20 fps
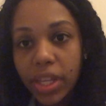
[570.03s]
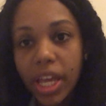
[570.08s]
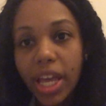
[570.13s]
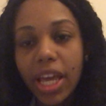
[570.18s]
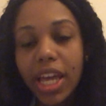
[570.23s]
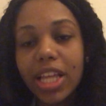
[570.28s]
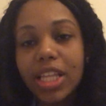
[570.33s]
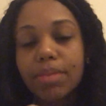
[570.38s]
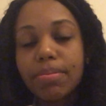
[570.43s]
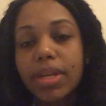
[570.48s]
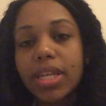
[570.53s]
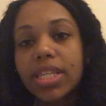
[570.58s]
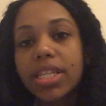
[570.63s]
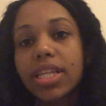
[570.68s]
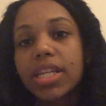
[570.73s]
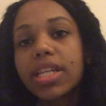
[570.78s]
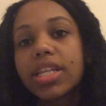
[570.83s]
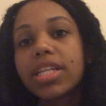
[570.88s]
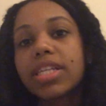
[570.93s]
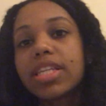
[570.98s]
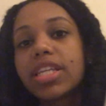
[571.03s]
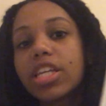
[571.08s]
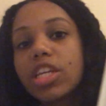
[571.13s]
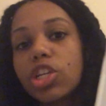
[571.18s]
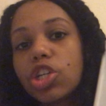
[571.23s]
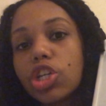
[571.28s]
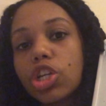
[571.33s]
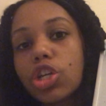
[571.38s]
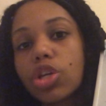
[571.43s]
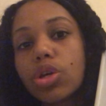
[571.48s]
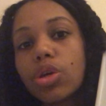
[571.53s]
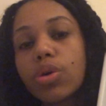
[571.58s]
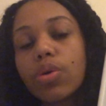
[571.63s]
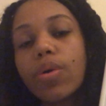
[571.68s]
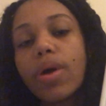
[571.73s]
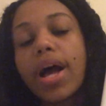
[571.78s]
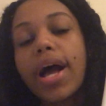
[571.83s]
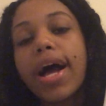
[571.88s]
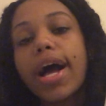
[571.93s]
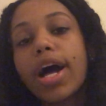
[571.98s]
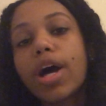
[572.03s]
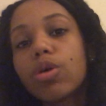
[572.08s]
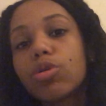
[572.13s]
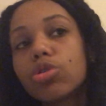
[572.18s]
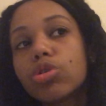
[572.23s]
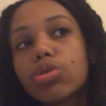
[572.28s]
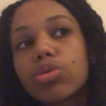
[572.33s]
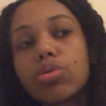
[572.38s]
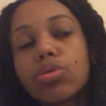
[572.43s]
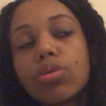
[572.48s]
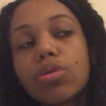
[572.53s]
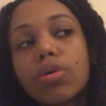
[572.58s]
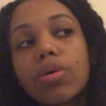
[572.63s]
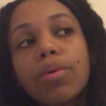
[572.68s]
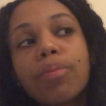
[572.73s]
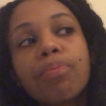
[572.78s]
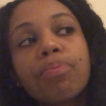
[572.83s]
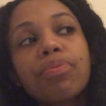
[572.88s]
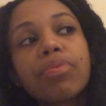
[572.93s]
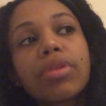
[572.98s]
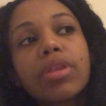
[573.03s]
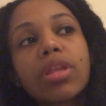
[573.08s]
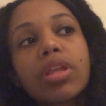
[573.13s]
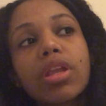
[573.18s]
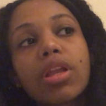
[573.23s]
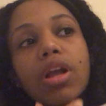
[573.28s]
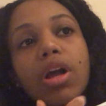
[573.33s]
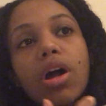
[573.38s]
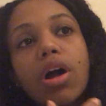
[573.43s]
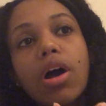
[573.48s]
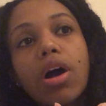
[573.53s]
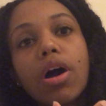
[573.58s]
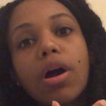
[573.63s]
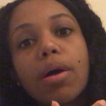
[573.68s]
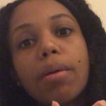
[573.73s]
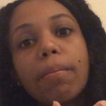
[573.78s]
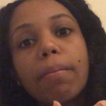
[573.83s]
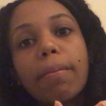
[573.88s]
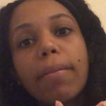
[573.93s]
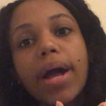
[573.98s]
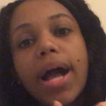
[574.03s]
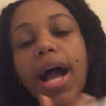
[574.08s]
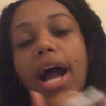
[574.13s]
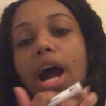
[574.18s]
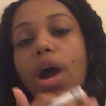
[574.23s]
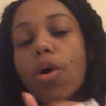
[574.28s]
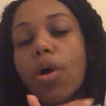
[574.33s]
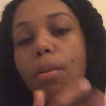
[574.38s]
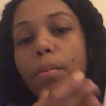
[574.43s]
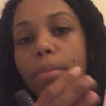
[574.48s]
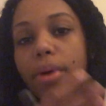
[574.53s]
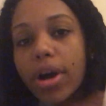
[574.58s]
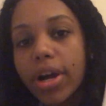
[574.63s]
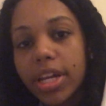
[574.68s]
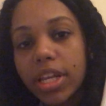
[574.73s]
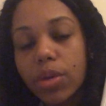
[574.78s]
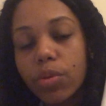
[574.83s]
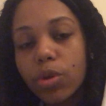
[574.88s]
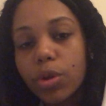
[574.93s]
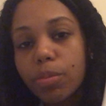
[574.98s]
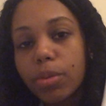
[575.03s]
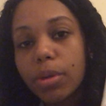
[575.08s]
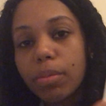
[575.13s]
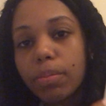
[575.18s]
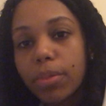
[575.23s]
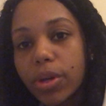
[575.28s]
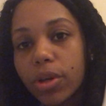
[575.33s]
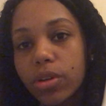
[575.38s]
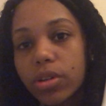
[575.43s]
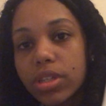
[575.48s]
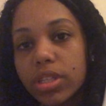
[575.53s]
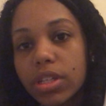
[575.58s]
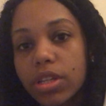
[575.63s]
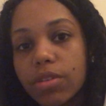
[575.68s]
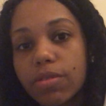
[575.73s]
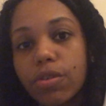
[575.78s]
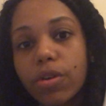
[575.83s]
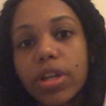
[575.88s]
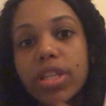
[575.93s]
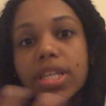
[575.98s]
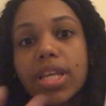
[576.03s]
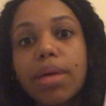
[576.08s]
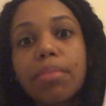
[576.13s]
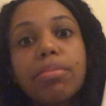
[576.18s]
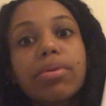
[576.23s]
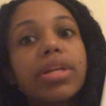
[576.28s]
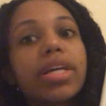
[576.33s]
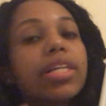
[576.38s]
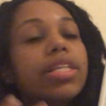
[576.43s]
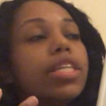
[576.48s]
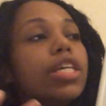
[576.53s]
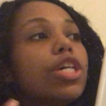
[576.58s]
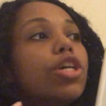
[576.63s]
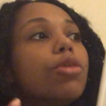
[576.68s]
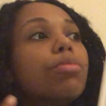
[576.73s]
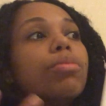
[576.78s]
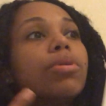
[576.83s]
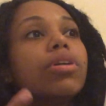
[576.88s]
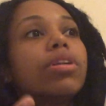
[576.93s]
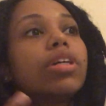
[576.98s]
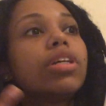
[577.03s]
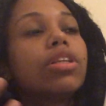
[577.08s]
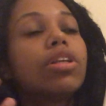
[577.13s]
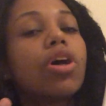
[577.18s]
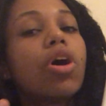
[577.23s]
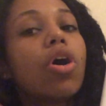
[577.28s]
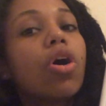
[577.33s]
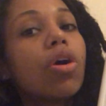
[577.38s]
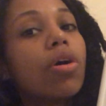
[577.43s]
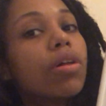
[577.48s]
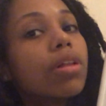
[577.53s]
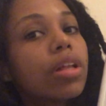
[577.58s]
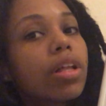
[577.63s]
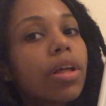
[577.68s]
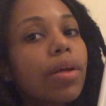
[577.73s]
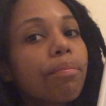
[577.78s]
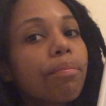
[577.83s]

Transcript: It's basically teaching you how a body would be built. For example, let's say you're building the Hulk.